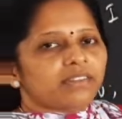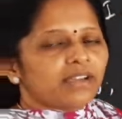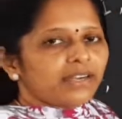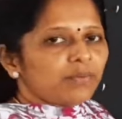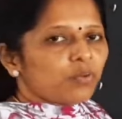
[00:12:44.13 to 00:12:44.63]

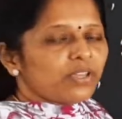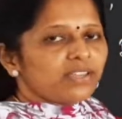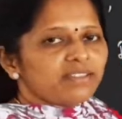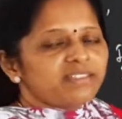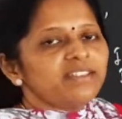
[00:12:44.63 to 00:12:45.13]
current
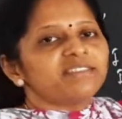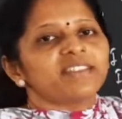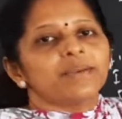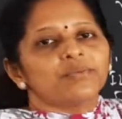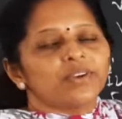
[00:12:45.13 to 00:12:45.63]
flowing is the
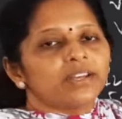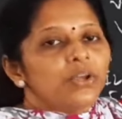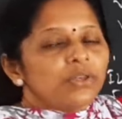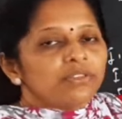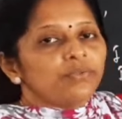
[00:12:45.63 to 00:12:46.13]
same one.
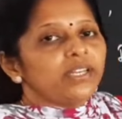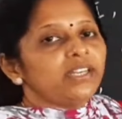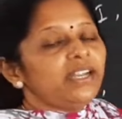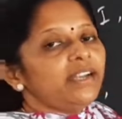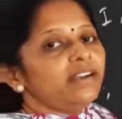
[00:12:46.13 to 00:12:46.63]
So we
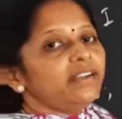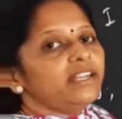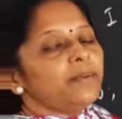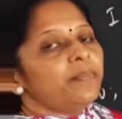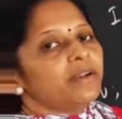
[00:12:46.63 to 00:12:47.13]
need a
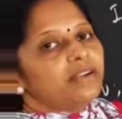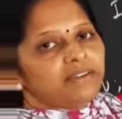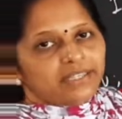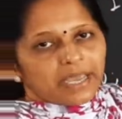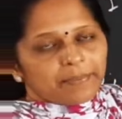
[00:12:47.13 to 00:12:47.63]
different
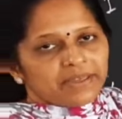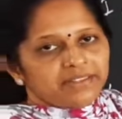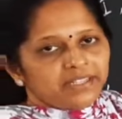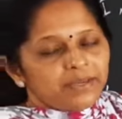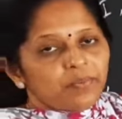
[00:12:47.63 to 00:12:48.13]
one
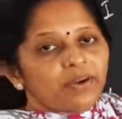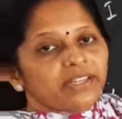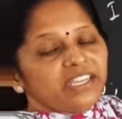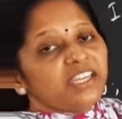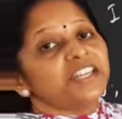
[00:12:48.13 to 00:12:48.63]
capacity
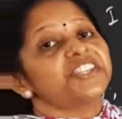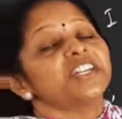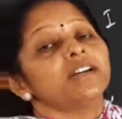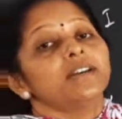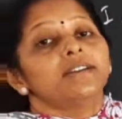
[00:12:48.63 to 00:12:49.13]
for each
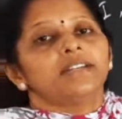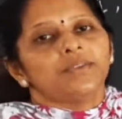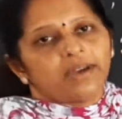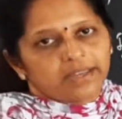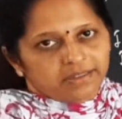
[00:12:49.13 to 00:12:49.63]

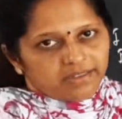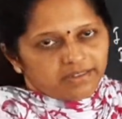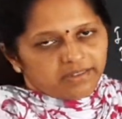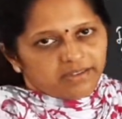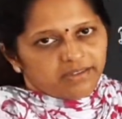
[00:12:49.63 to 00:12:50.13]

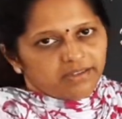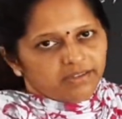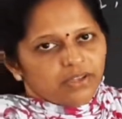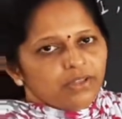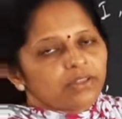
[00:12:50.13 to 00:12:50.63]
devices.
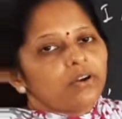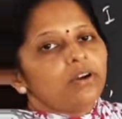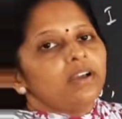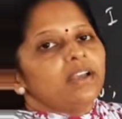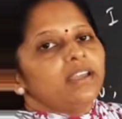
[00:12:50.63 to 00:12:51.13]

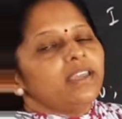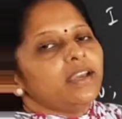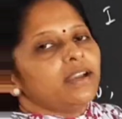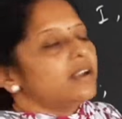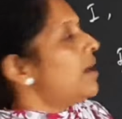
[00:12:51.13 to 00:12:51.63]
So
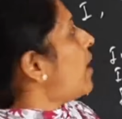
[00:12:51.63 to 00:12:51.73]
here